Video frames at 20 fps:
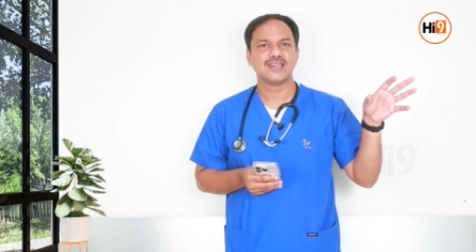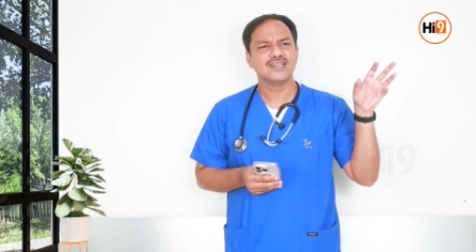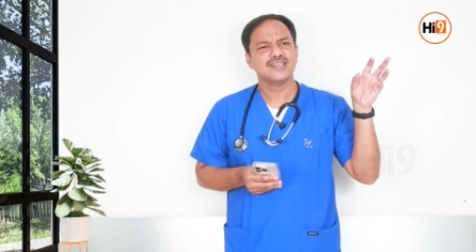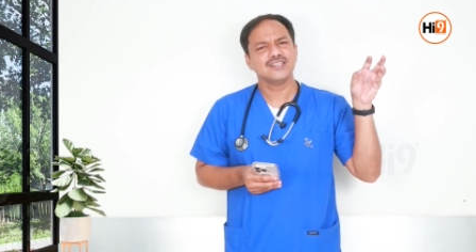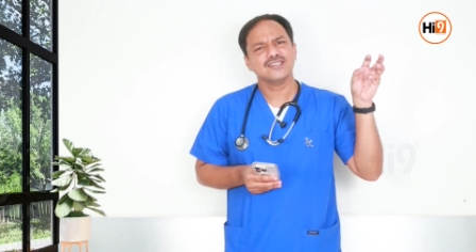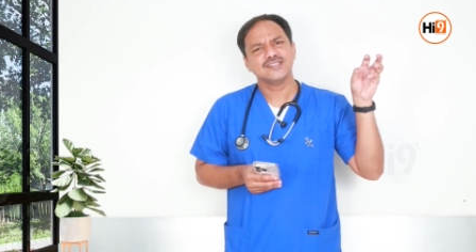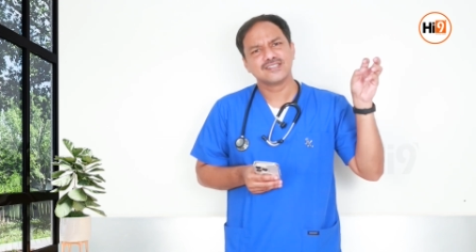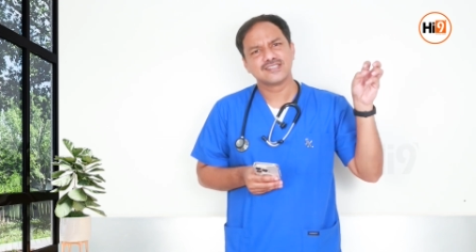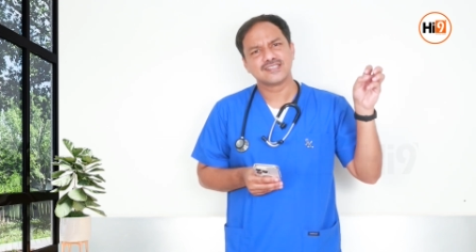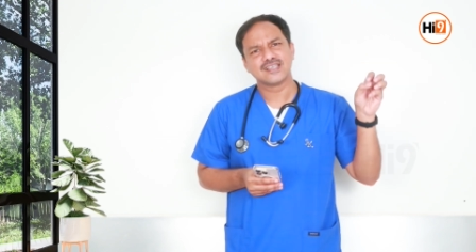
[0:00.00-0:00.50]
it
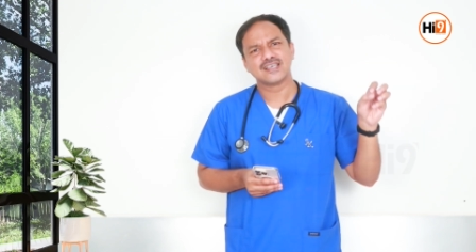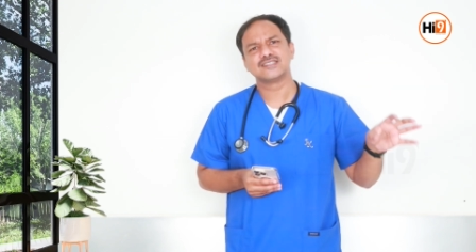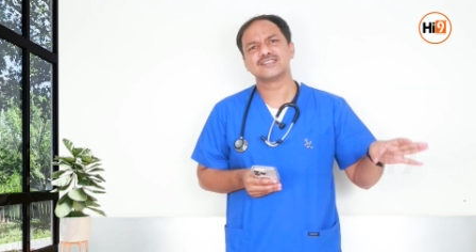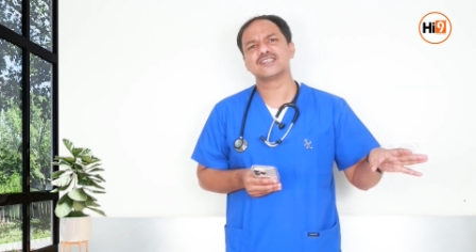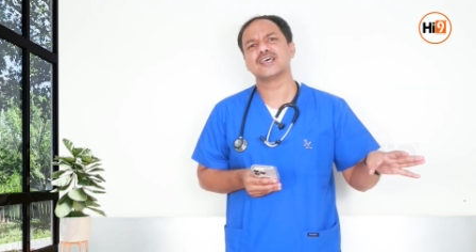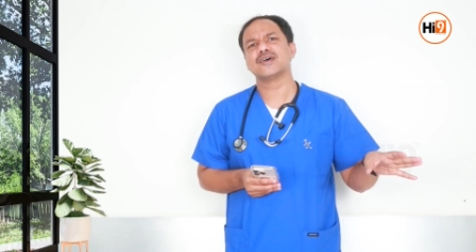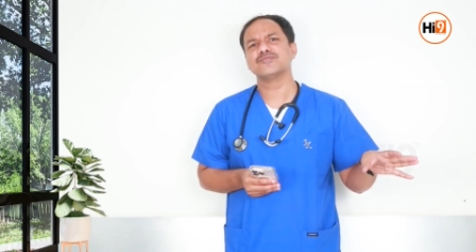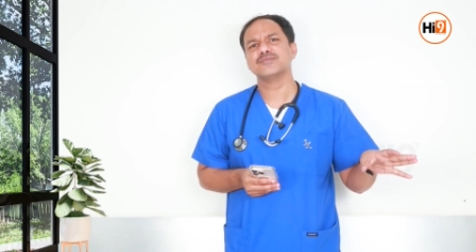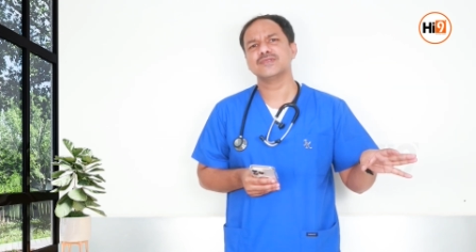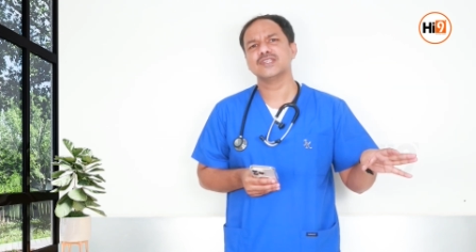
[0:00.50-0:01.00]
is
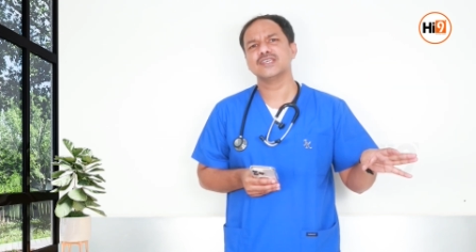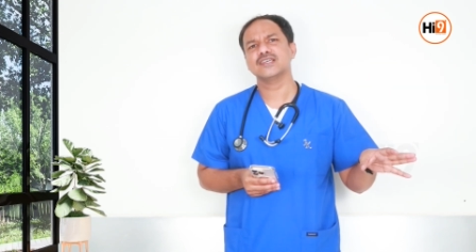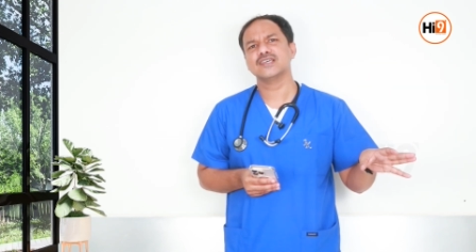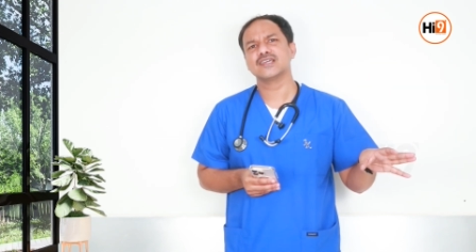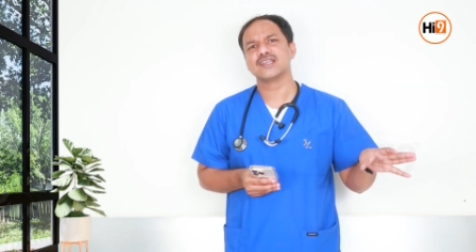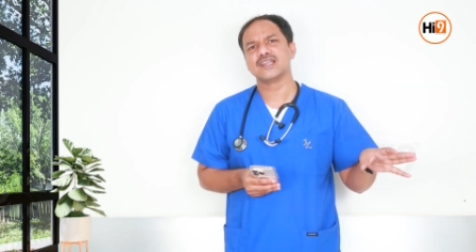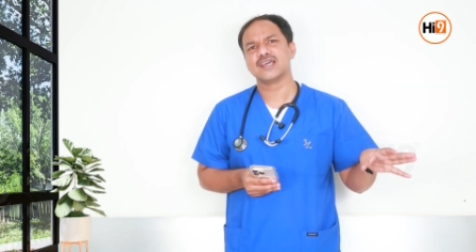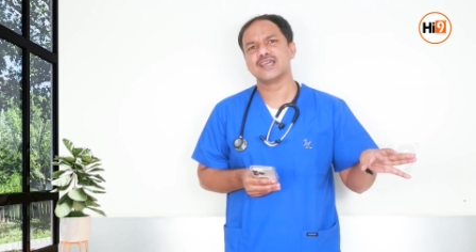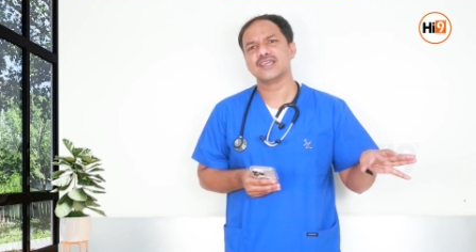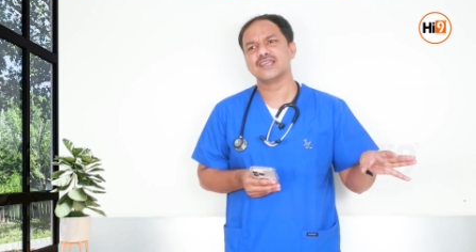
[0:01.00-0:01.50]
something
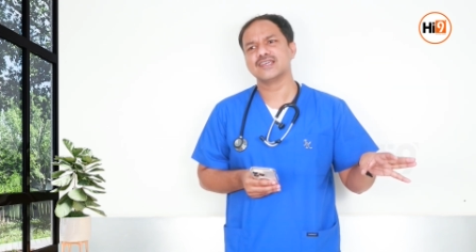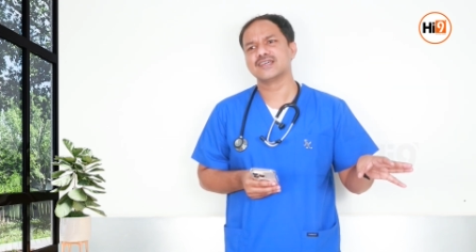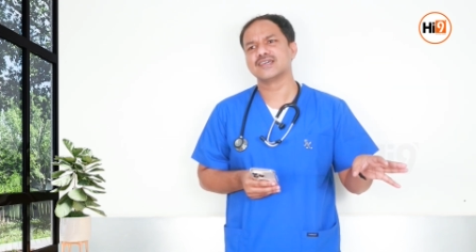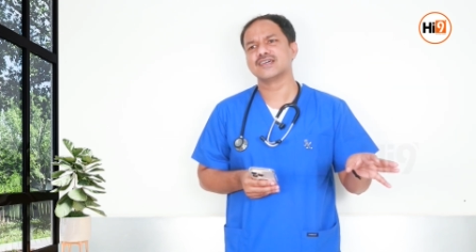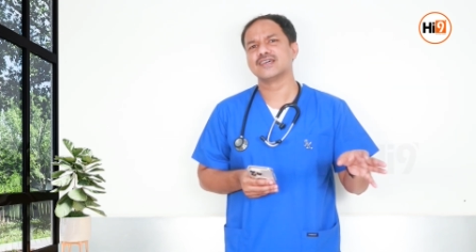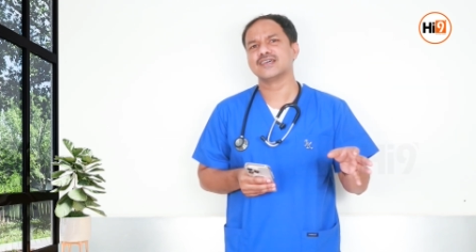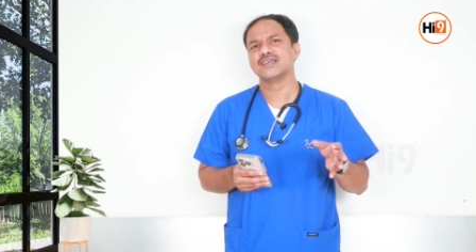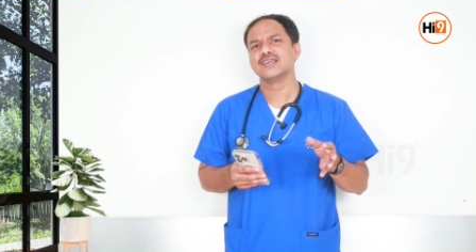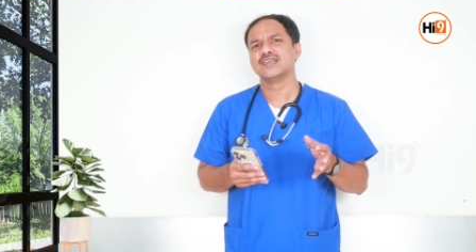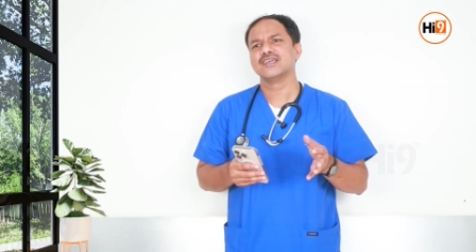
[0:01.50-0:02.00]
like
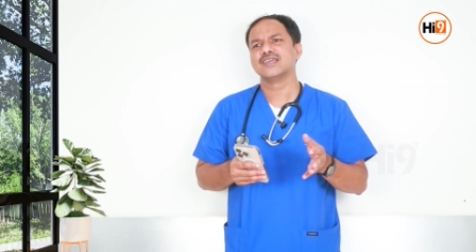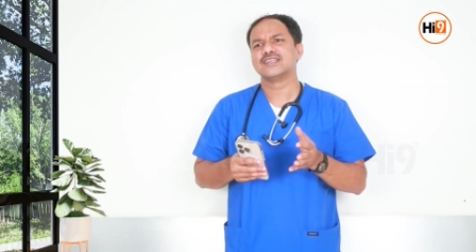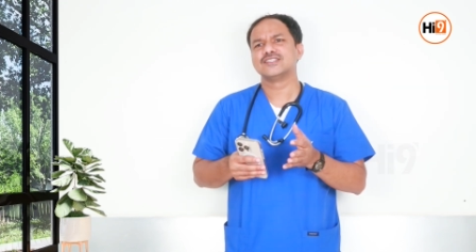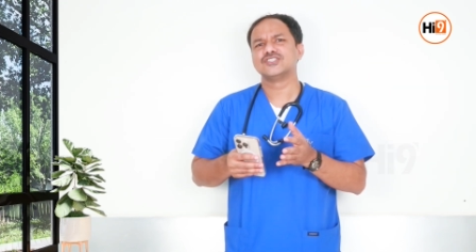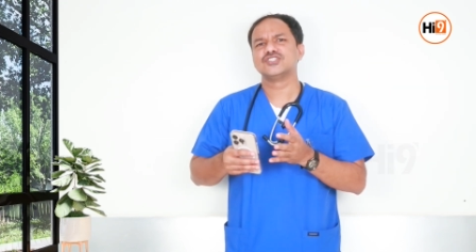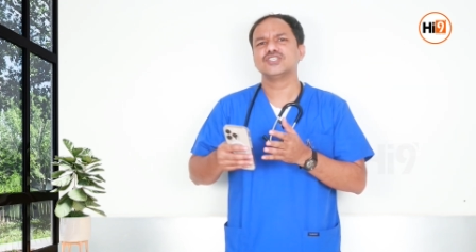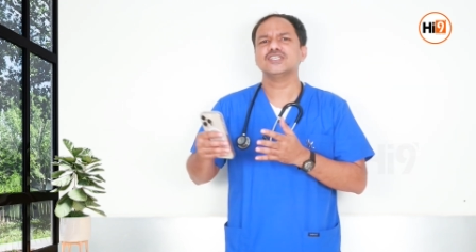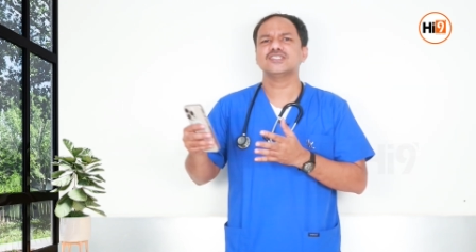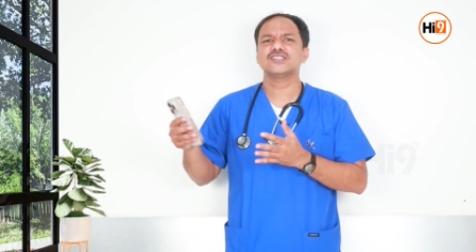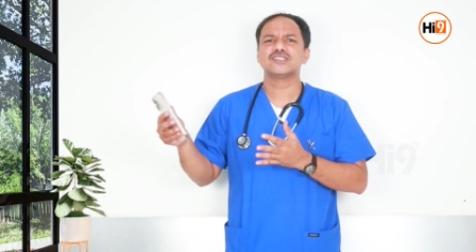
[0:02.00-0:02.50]

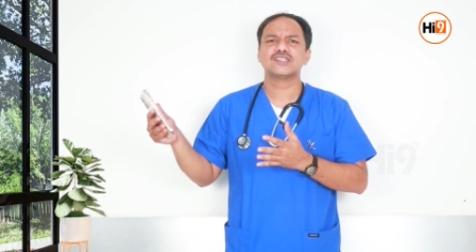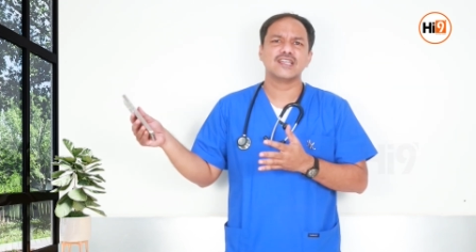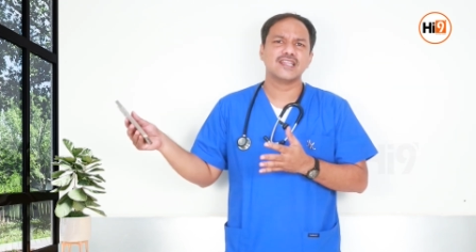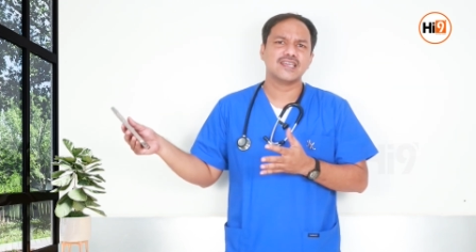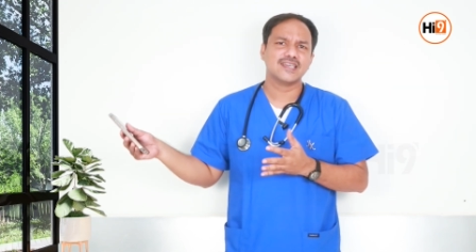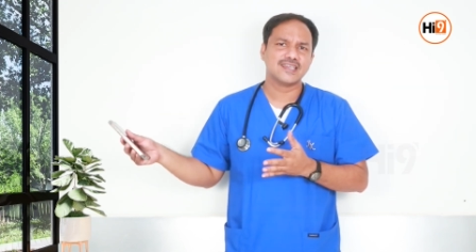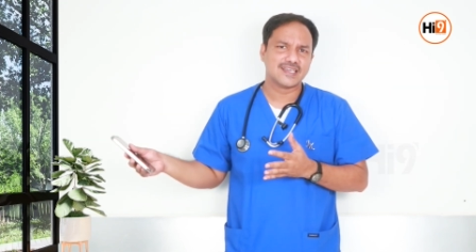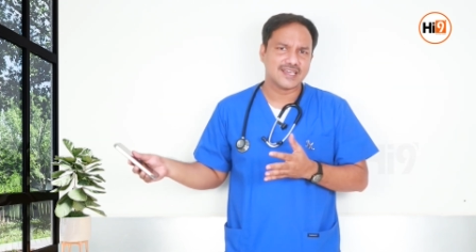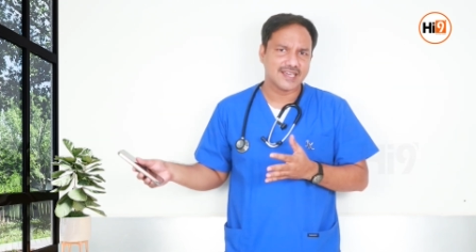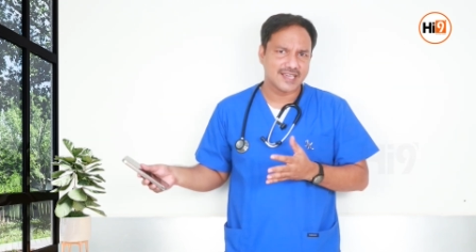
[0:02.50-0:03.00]
just
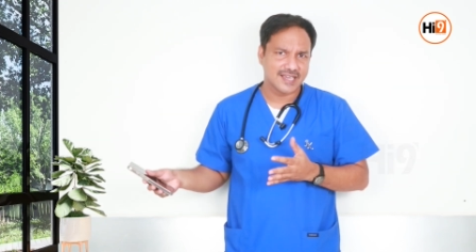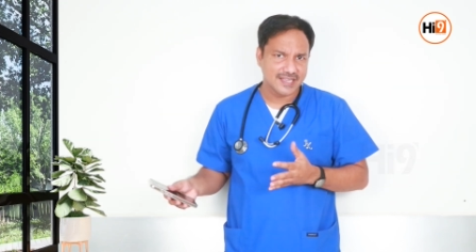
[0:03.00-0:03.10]
like